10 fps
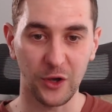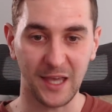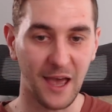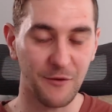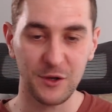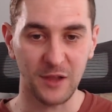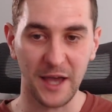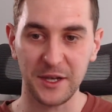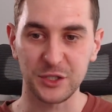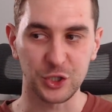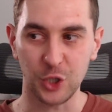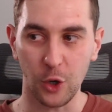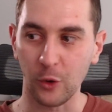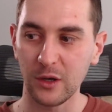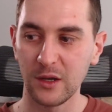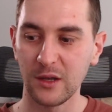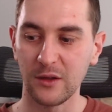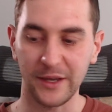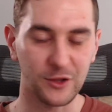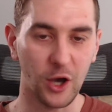Like, every line is a joke.
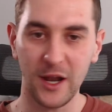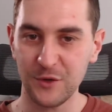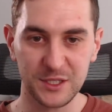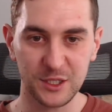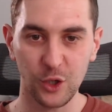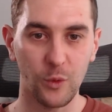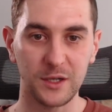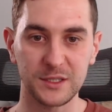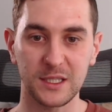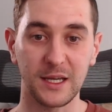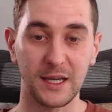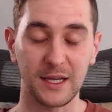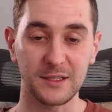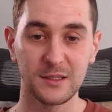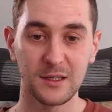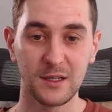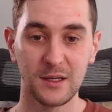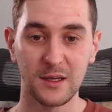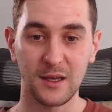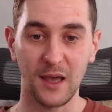Like, not every single one is going to hit.
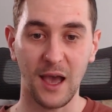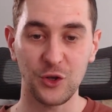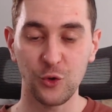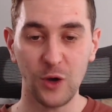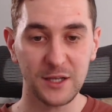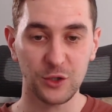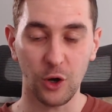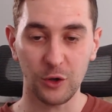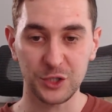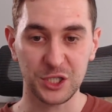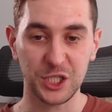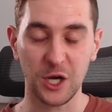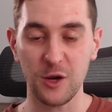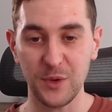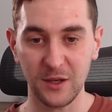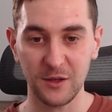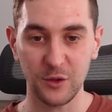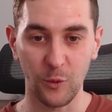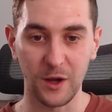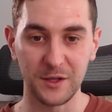And you guys are all just cherry picking
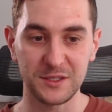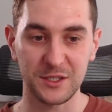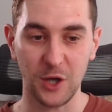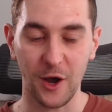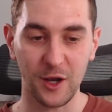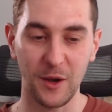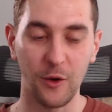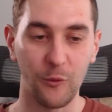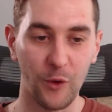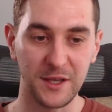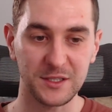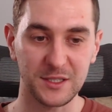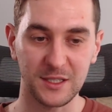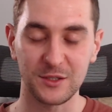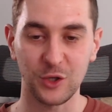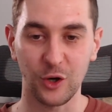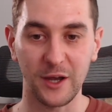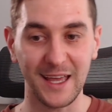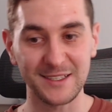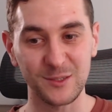the ones that talk about race in ter-
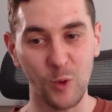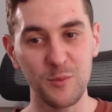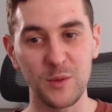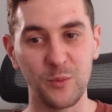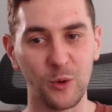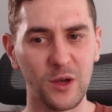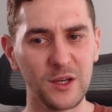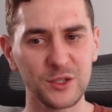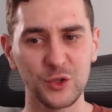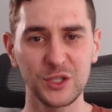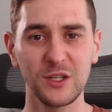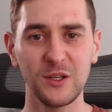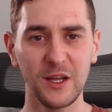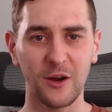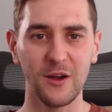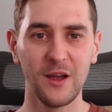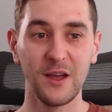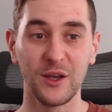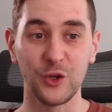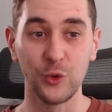against white people. So it's clear
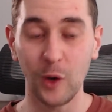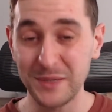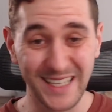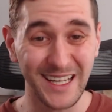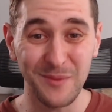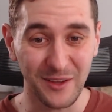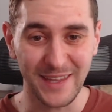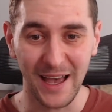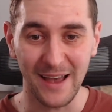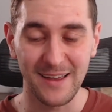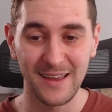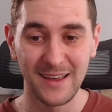you are upset about that.